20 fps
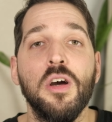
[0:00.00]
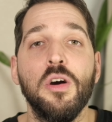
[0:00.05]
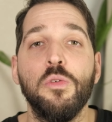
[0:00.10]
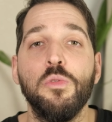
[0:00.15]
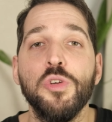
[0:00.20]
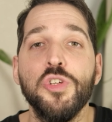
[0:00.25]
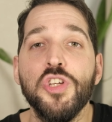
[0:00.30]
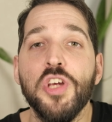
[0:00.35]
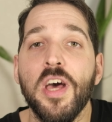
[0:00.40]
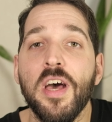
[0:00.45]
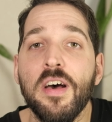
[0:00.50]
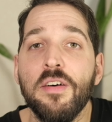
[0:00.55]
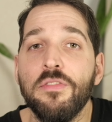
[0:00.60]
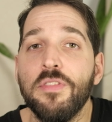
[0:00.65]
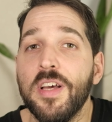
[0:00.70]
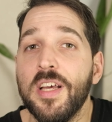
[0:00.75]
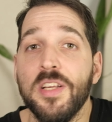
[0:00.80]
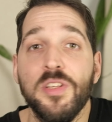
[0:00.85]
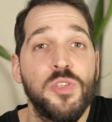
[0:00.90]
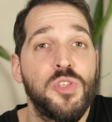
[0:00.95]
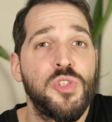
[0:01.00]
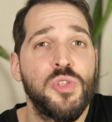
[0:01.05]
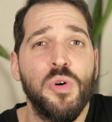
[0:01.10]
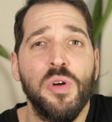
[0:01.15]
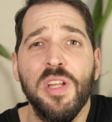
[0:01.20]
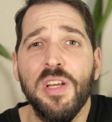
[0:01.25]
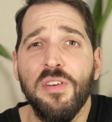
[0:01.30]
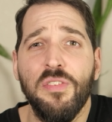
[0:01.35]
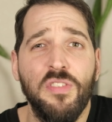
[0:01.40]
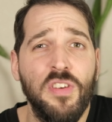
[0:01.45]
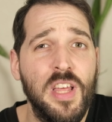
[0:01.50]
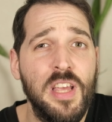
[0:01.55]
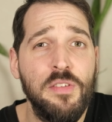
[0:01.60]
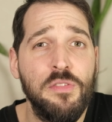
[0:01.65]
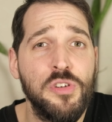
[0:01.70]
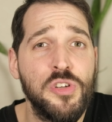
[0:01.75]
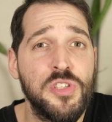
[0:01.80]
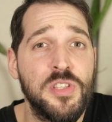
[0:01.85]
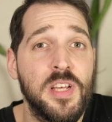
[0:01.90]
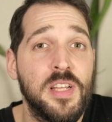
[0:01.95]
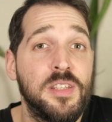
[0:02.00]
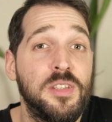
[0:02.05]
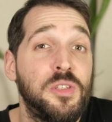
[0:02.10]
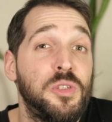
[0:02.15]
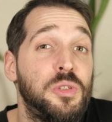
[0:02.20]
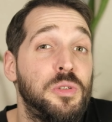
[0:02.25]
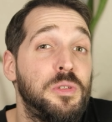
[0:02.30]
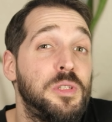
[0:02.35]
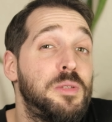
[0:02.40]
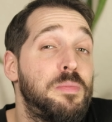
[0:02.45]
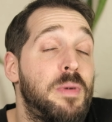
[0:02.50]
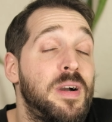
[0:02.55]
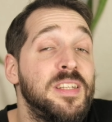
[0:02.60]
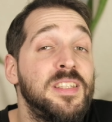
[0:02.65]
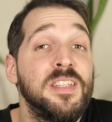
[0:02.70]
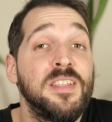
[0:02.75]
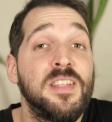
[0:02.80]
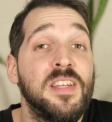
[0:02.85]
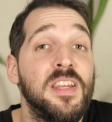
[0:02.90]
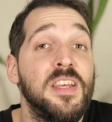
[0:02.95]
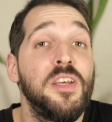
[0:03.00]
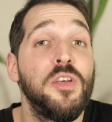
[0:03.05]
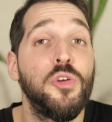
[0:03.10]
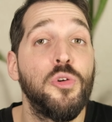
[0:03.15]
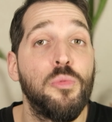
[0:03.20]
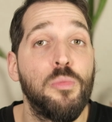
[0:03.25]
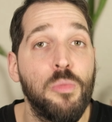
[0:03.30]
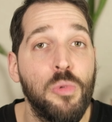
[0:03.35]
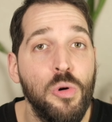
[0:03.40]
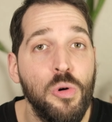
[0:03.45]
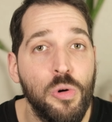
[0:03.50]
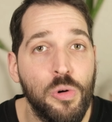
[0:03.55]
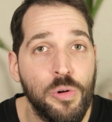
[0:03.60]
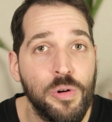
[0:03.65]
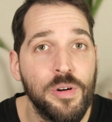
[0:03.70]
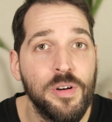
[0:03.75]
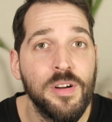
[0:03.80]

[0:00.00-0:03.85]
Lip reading: which have a sonic flavors that it might intrigue you more.